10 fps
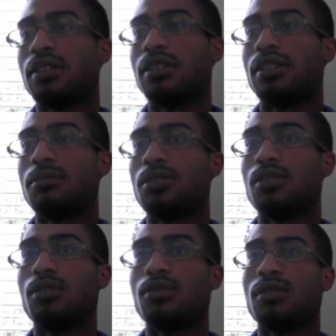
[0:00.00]

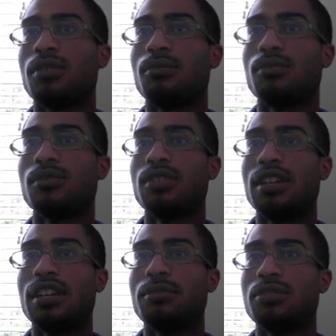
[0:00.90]

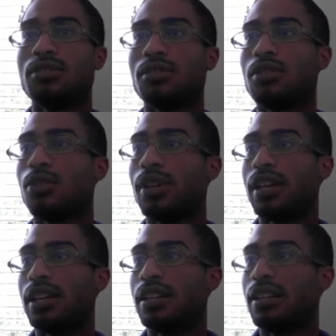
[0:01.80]
Today I'm just going to go
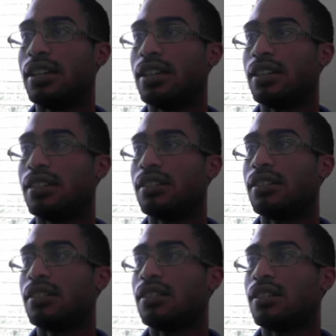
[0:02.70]
ahead and
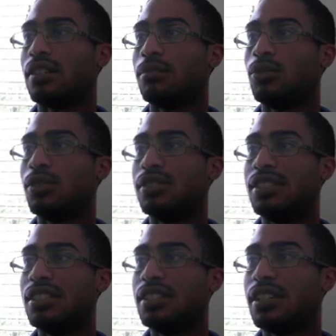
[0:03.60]
do a
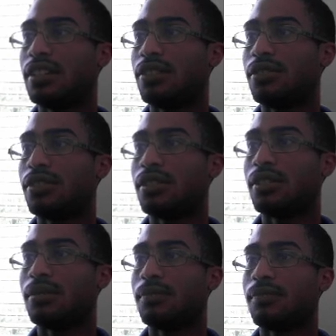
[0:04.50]
detailed
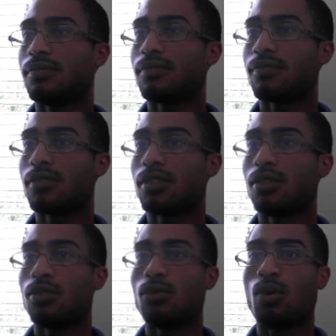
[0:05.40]

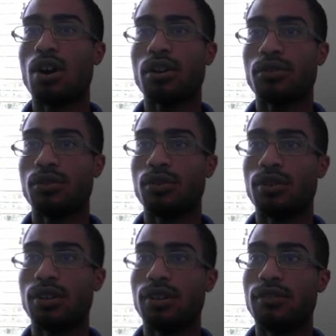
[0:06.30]

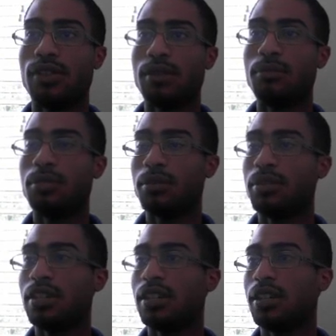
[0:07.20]
walkthrough on Venn,
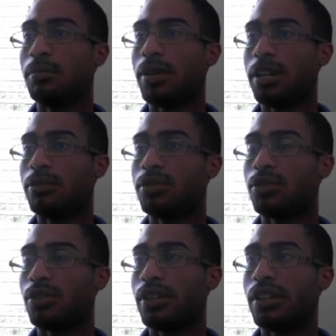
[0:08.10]
Biblia, a Bible
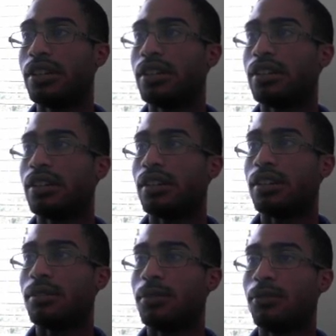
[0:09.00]
story.
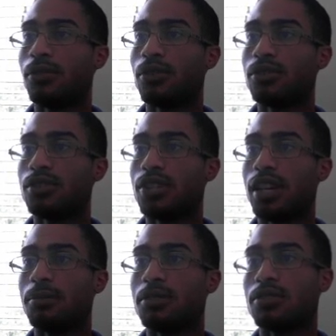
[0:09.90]
The first
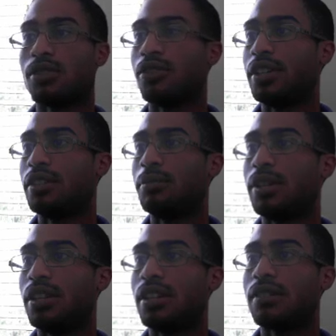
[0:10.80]
chapter is called In the
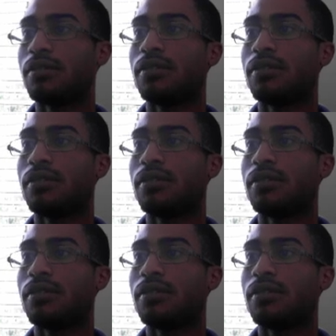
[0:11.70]
Beginning.